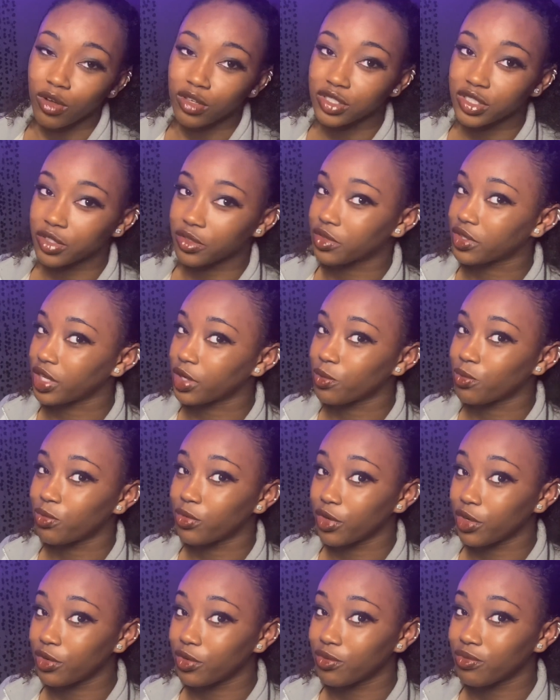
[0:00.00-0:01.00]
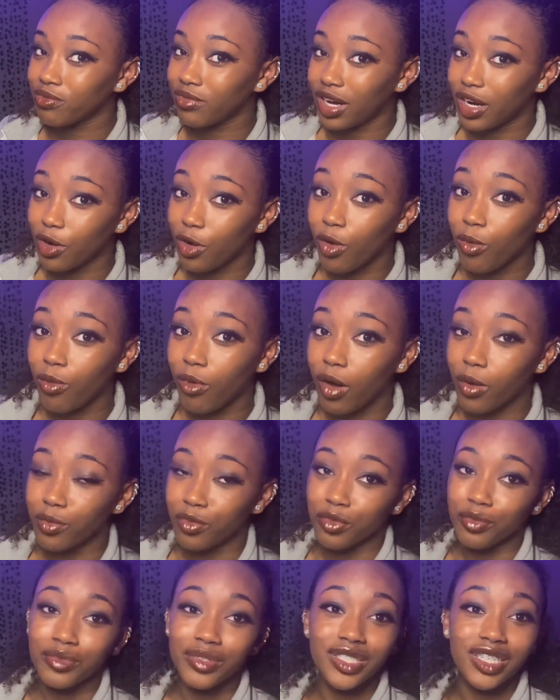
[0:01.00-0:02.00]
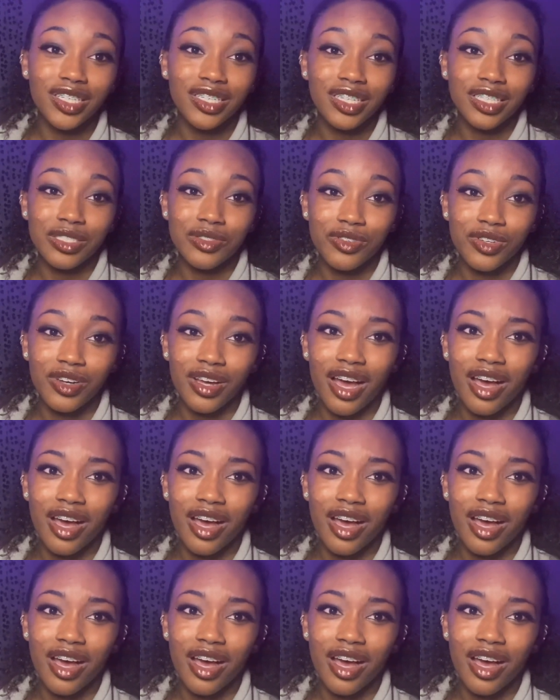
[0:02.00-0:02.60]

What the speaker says: So my whole wall will be done next video.